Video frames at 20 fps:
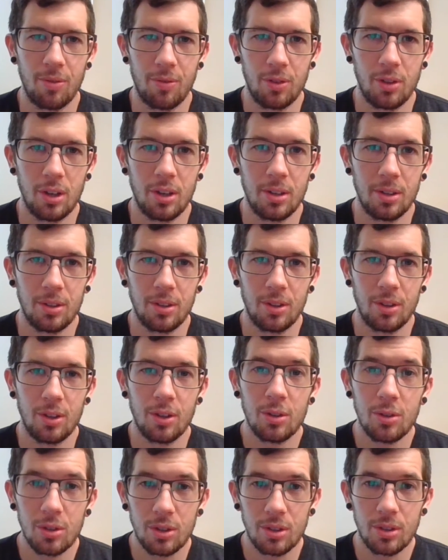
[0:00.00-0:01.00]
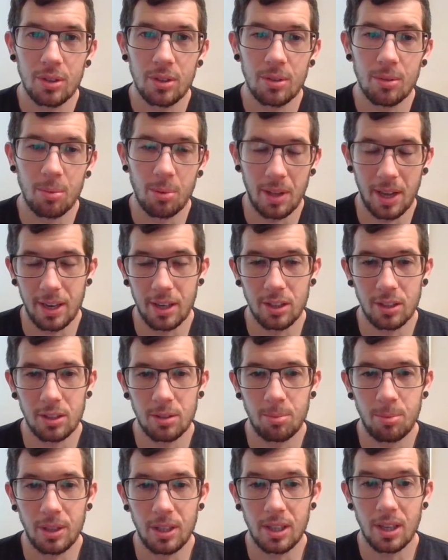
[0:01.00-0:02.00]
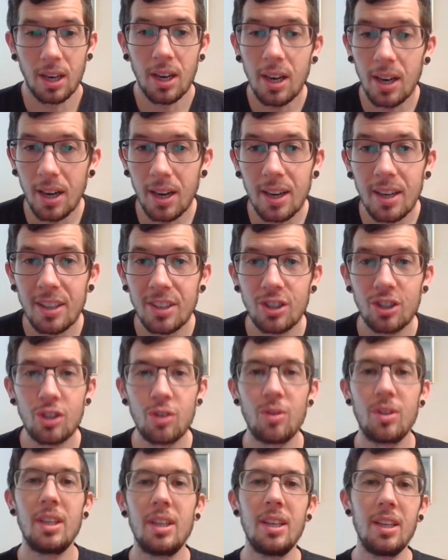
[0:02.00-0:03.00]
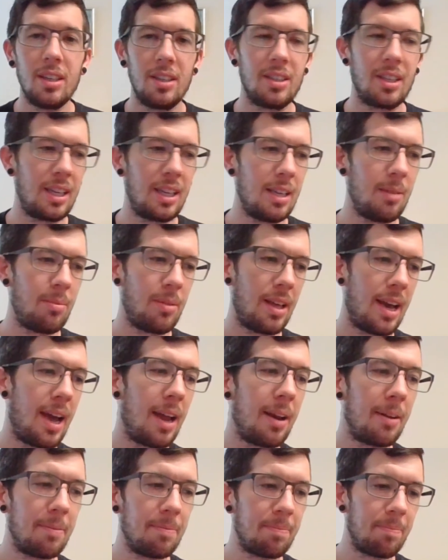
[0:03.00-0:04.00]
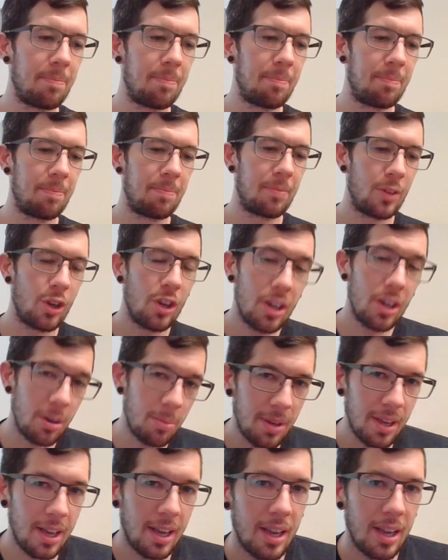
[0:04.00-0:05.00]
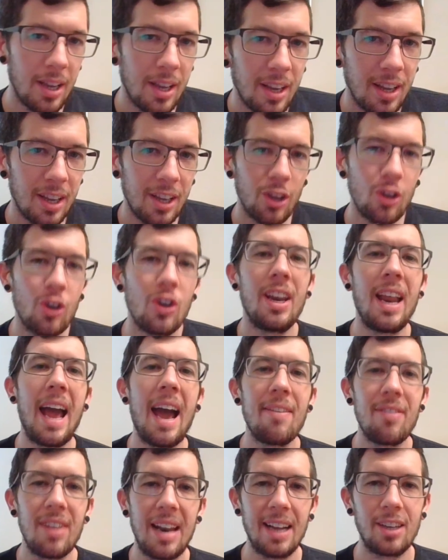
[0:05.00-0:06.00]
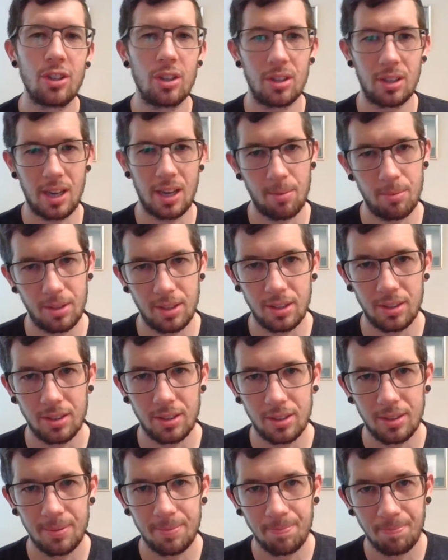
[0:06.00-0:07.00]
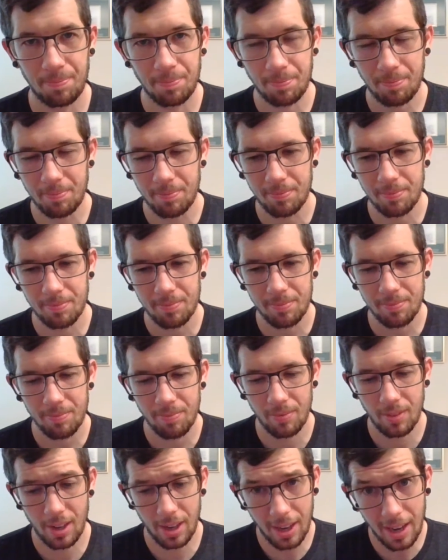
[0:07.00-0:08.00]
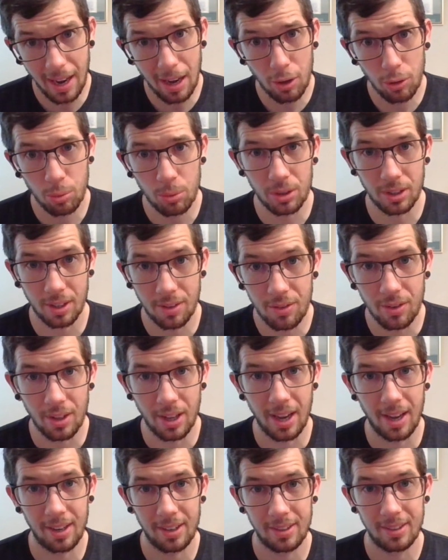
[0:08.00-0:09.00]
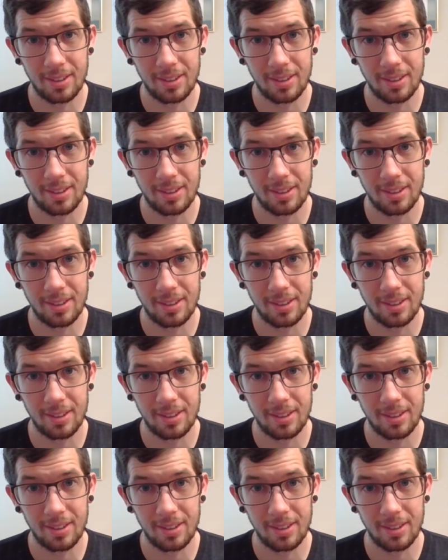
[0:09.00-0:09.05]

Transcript: for those players because you need to keep that. You need to have an edge on the competition, and health will give you that.